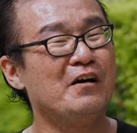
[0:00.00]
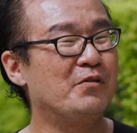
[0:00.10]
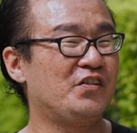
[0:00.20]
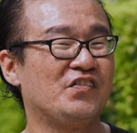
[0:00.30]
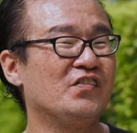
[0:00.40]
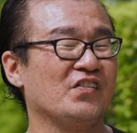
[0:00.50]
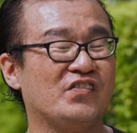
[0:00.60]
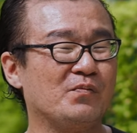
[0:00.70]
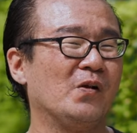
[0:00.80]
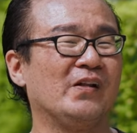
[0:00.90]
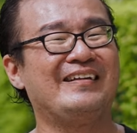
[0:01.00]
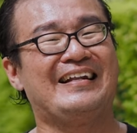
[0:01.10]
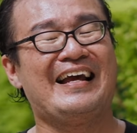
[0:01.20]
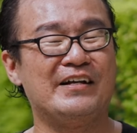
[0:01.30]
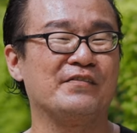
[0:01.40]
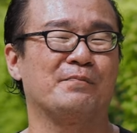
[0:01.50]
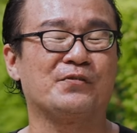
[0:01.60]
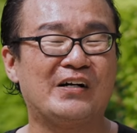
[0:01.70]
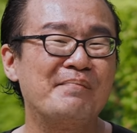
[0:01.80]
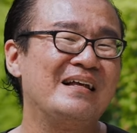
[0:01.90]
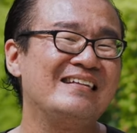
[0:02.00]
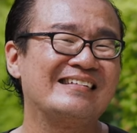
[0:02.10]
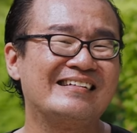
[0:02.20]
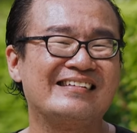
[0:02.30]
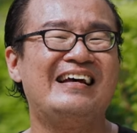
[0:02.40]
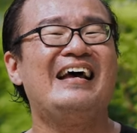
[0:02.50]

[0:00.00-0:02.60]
which is not smaller than any of the prime lenses.